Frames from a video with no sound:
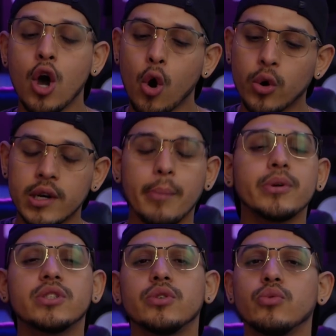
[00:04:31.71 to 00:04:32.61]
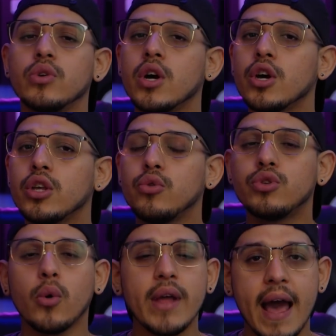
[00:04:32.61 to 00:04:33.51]
Or number 2, you
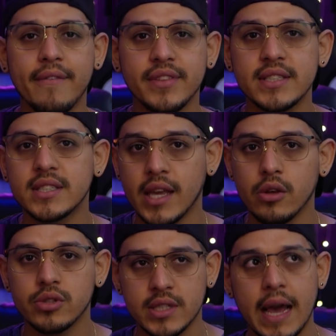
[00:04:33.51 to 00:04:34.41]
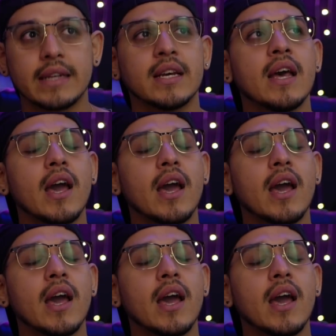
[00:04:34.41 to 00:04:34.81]
don't have these skills yet